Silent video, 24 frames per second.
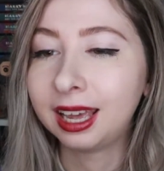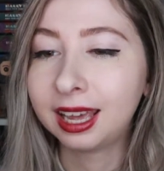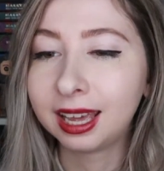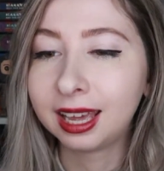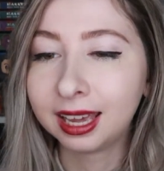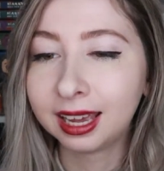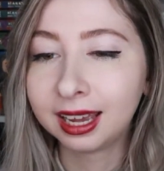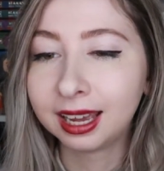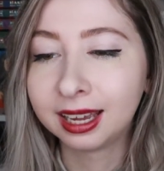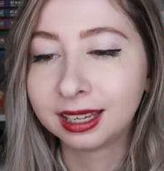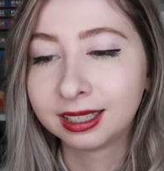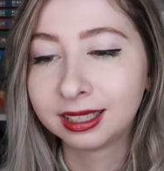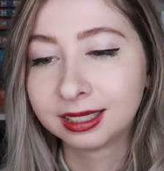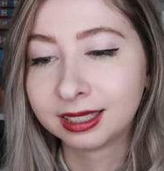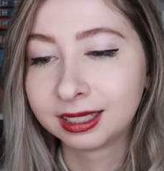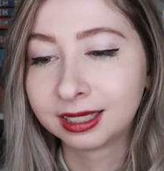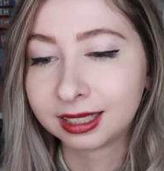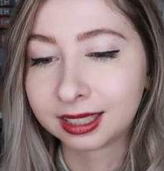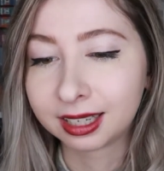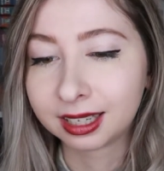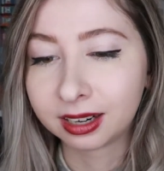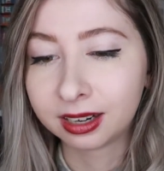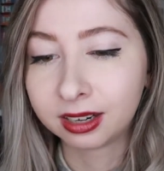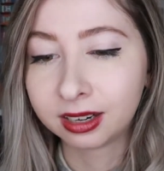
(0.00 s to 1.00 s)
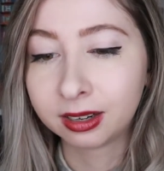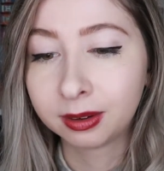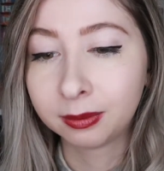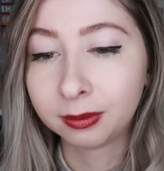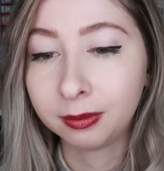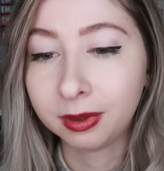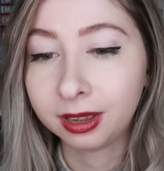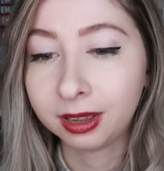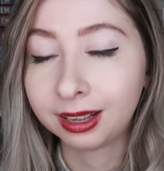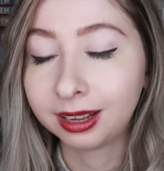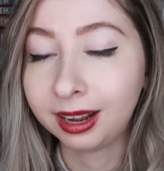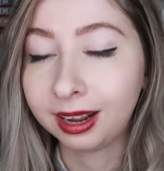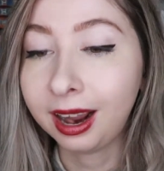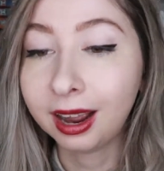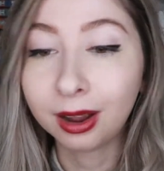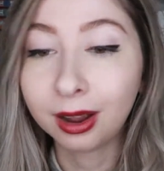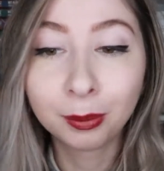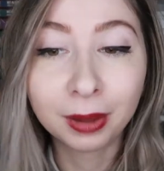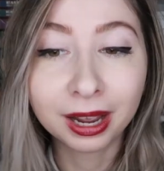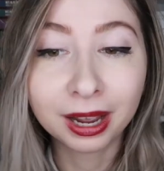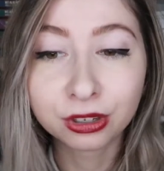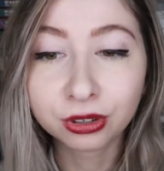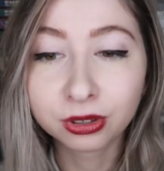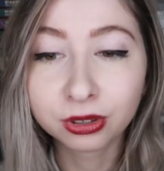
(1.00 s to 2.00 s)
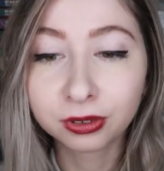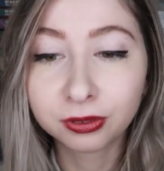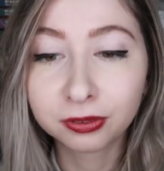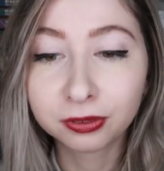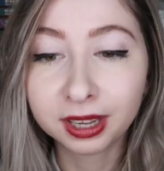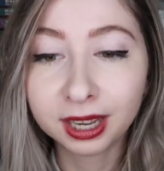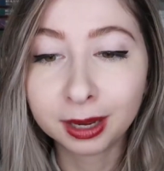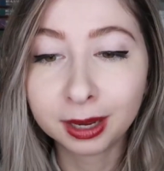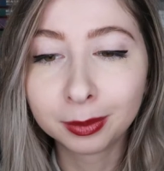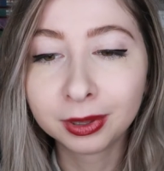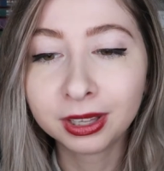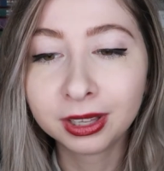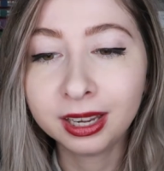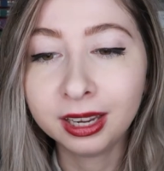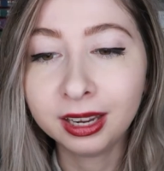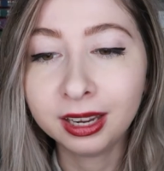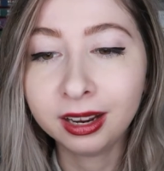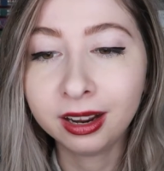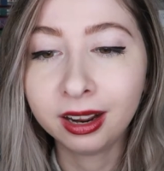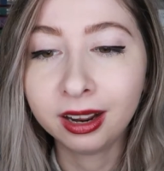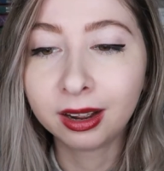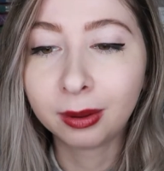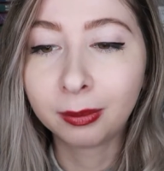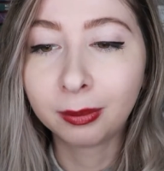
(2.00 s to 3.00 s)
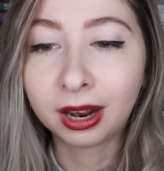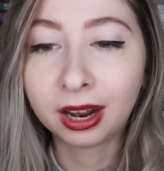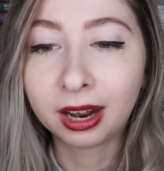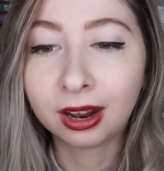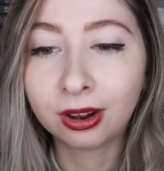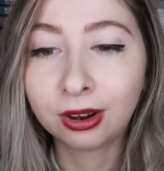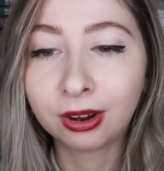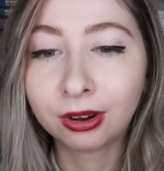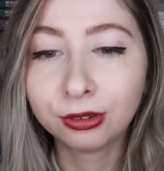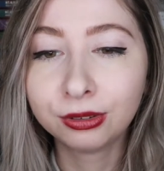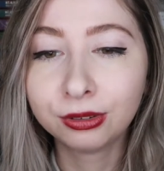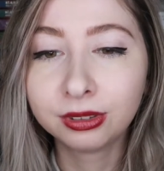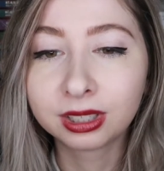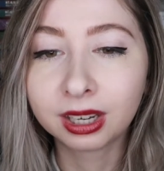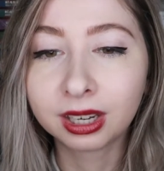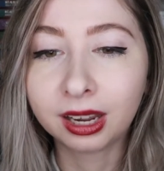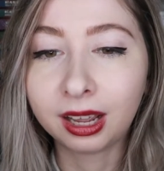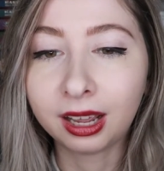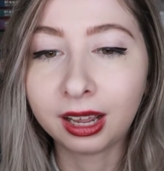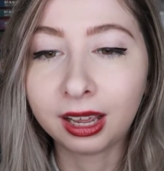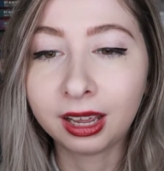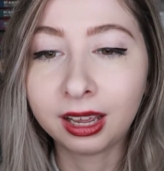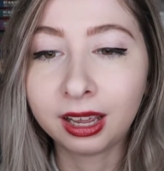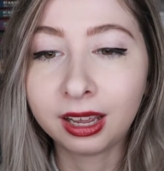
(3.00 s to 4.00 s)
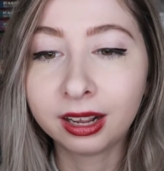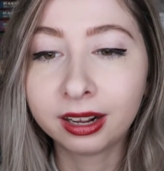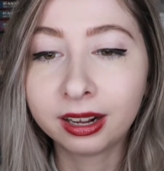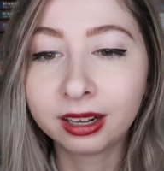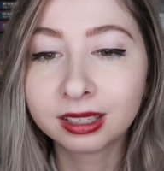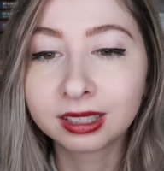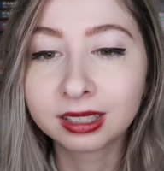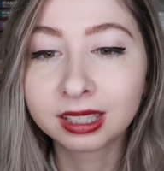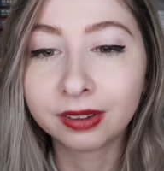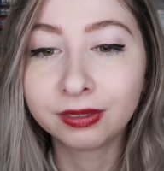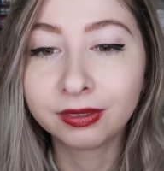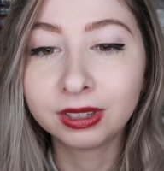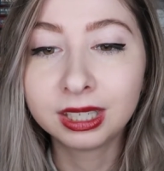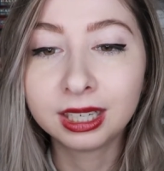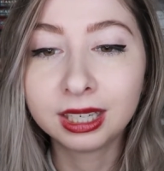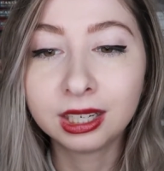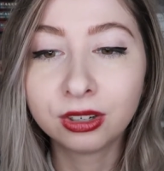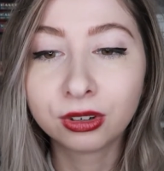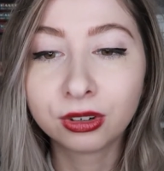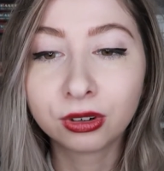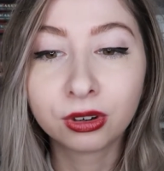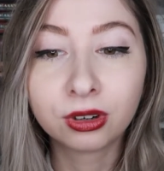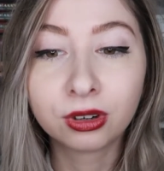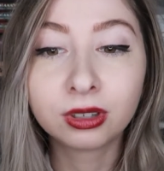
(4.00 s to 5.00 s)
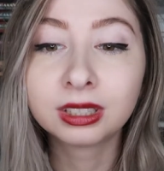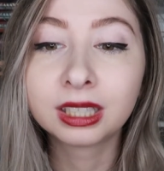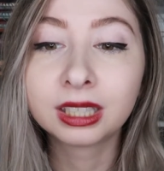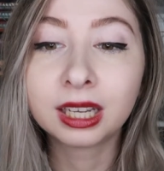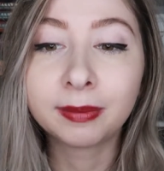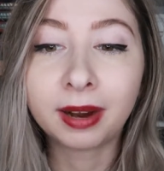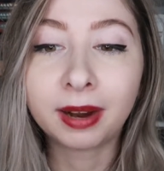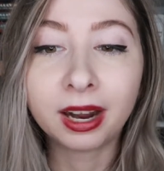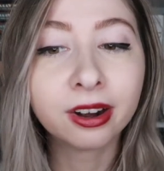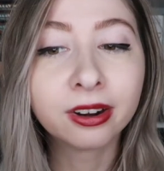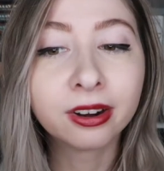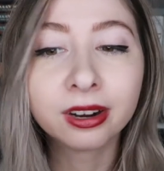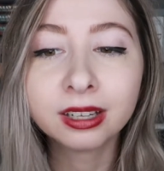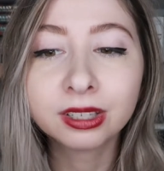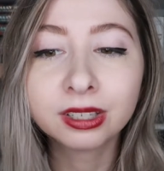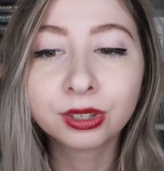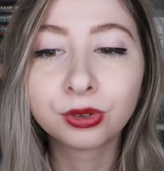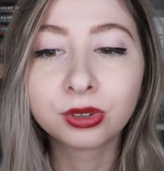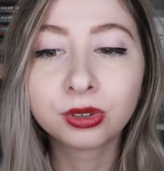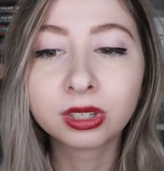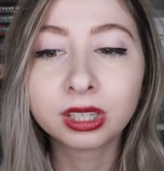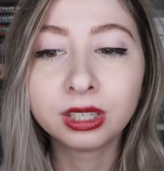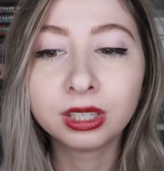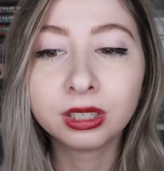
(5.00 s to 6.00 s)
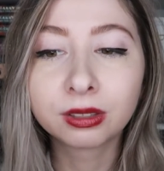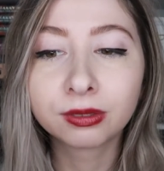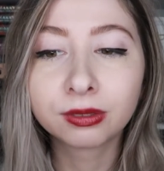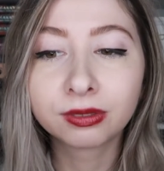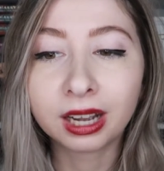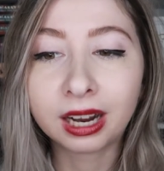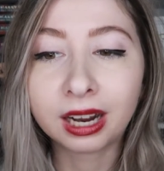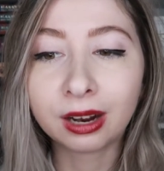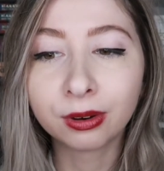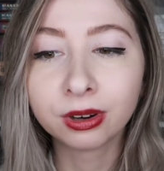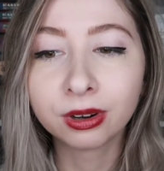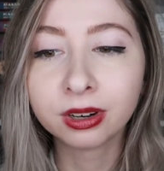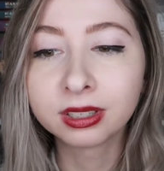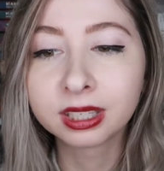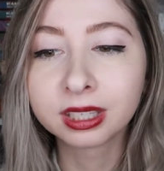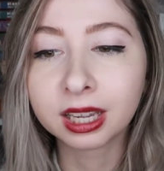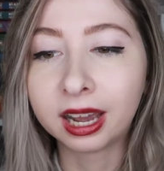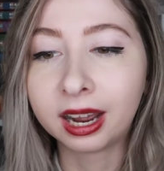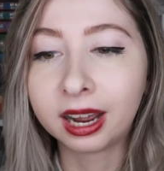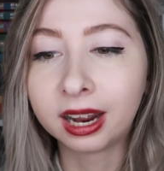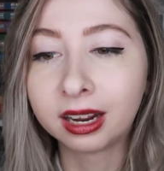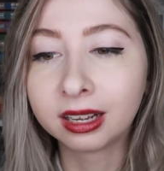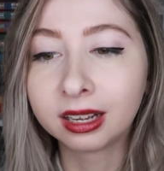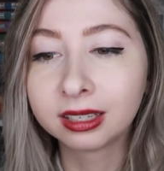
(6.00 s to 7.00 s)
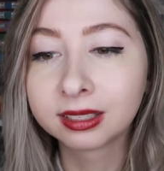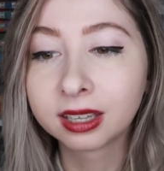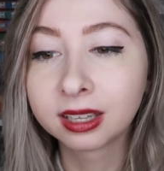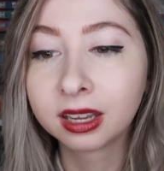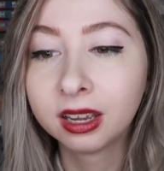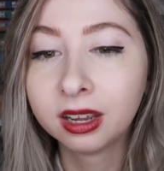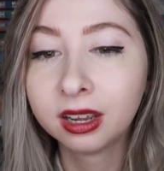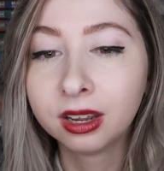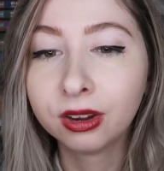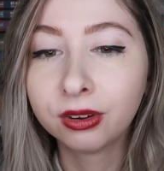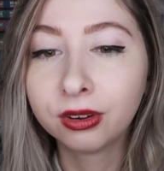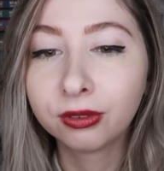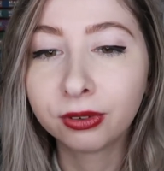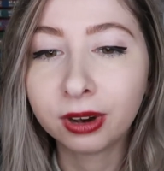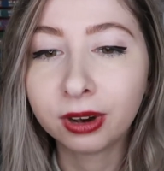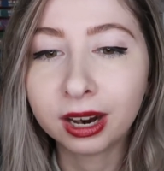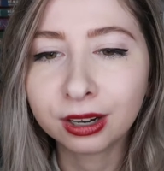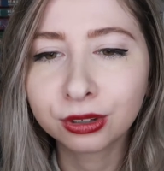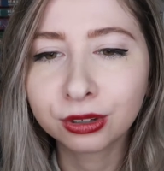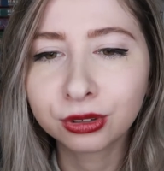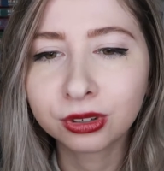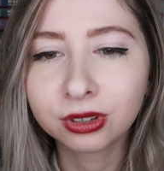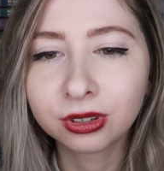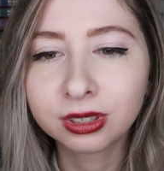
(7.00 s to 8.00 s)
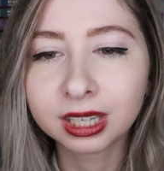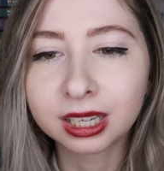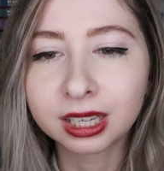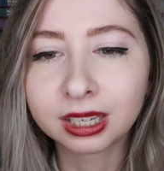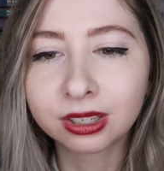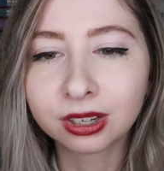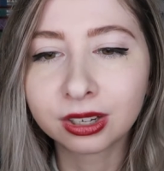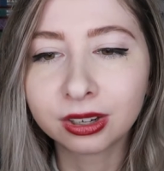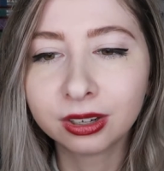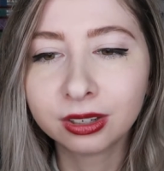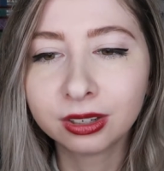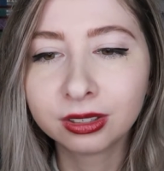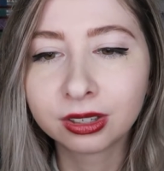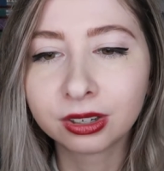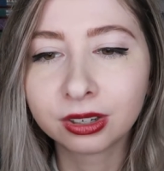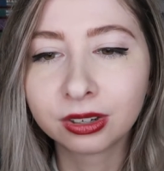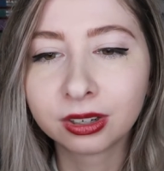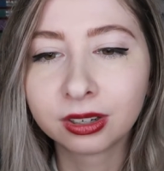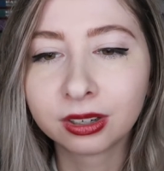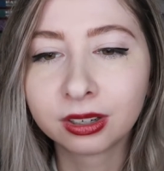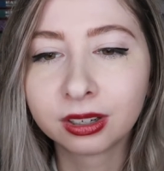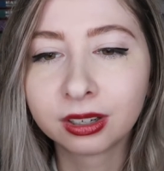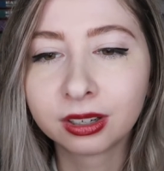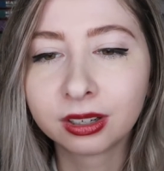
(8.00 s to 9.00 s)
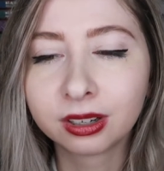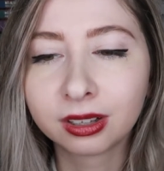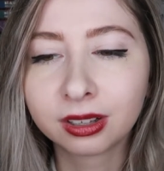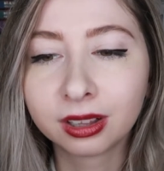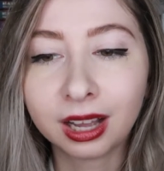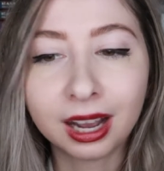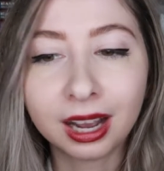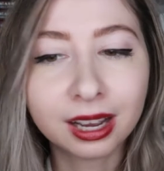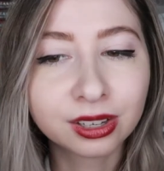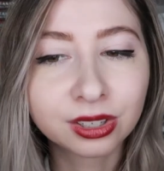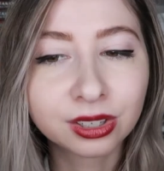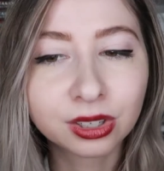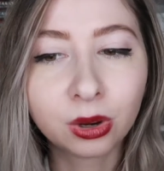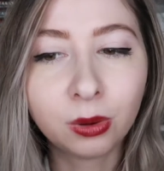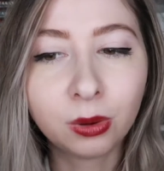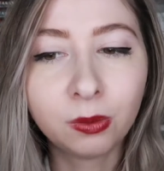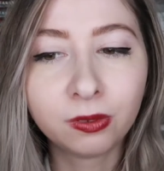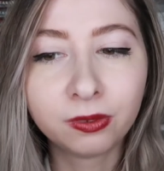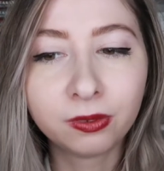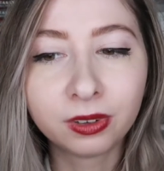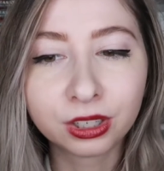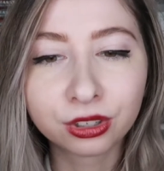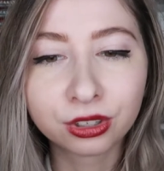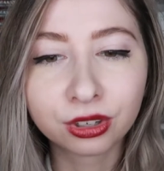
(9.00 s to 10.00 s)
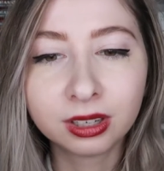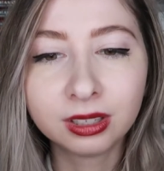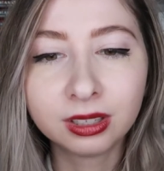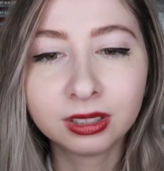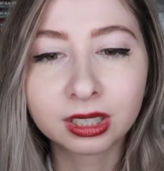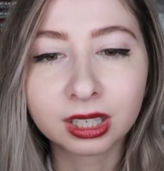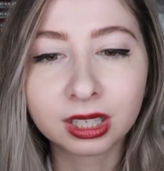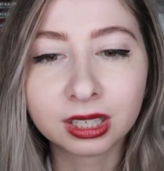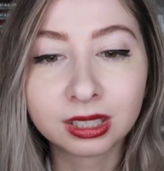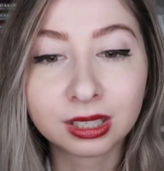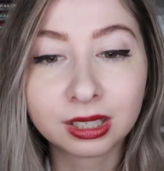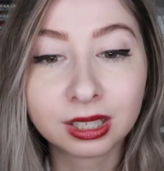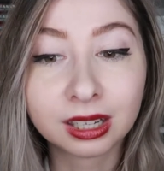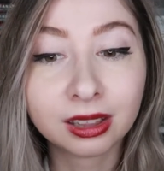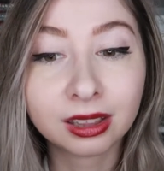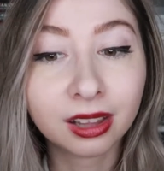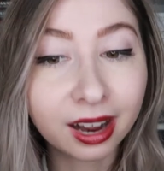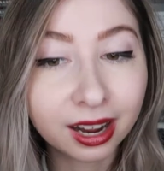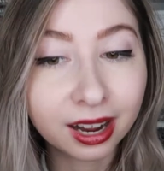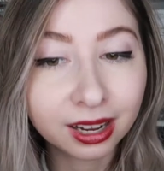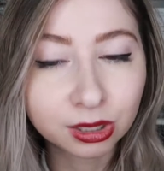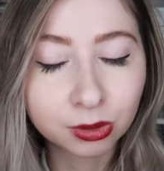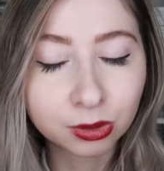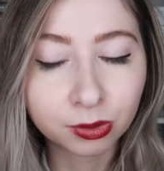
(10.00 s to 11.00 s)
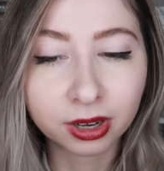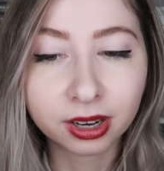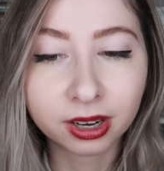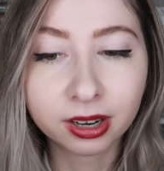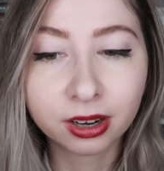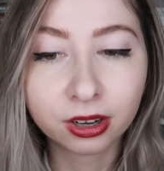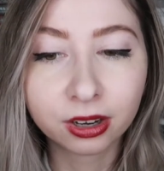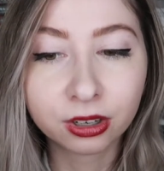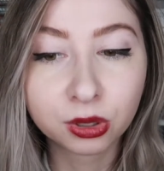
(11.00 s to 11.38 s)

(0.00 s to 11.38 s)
And yeah, a magical family about a 17-year-old named Iris who sees flowers as fractals and turns her kaleidoscope visions into glasswork.